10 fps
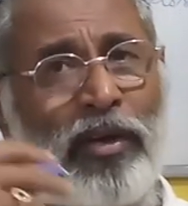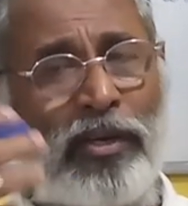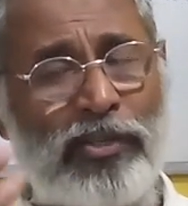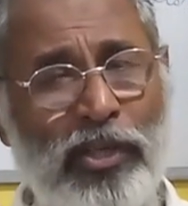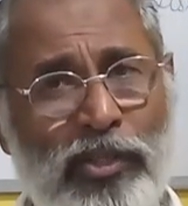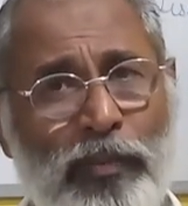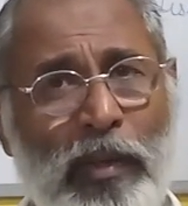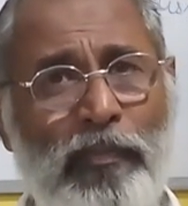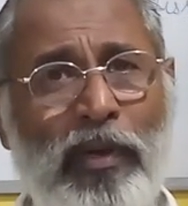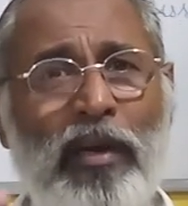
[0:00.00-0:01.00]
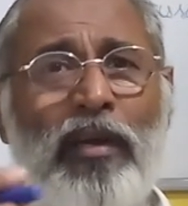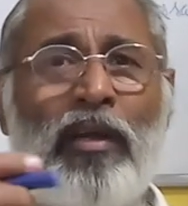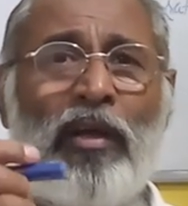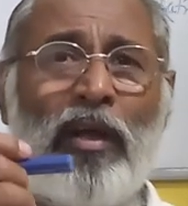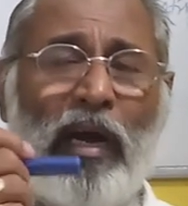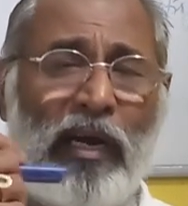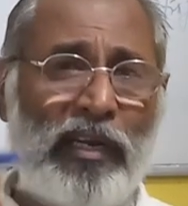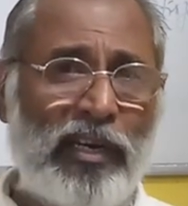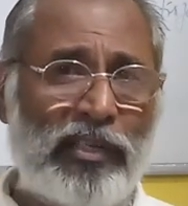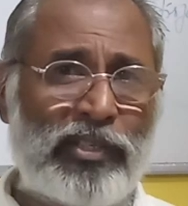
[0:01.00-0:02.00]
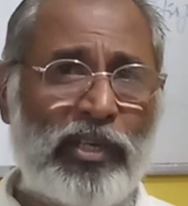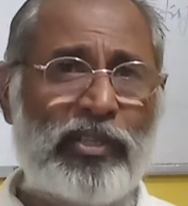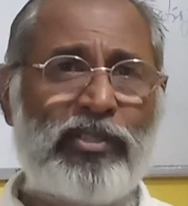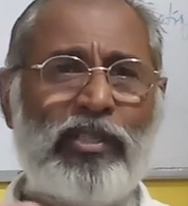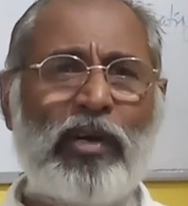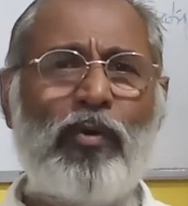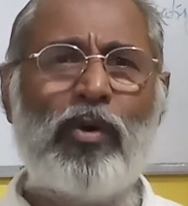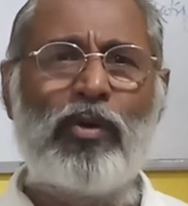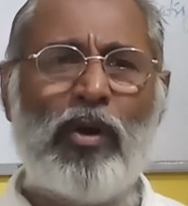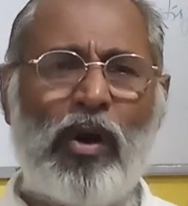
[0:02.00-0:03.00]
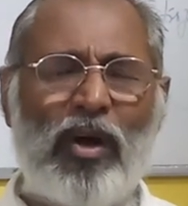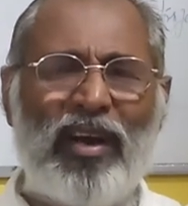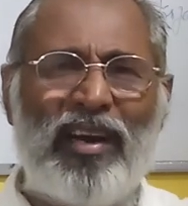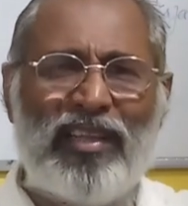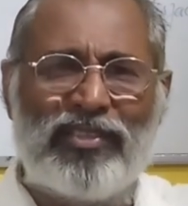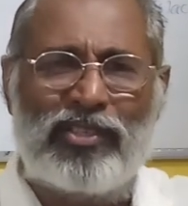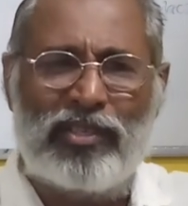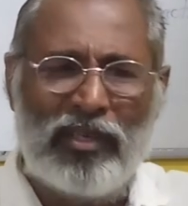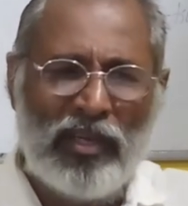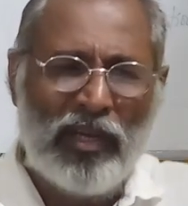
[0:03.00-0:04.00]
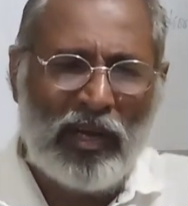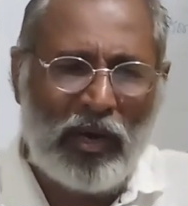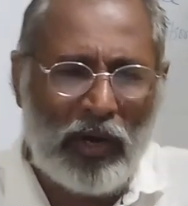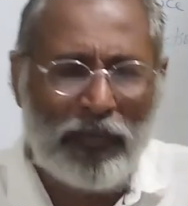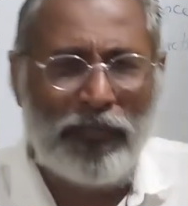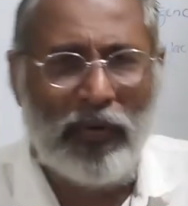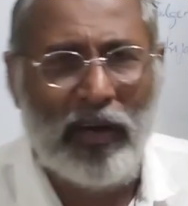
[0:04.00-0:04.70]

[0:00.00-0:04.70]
research people, and in research they go to all lengths of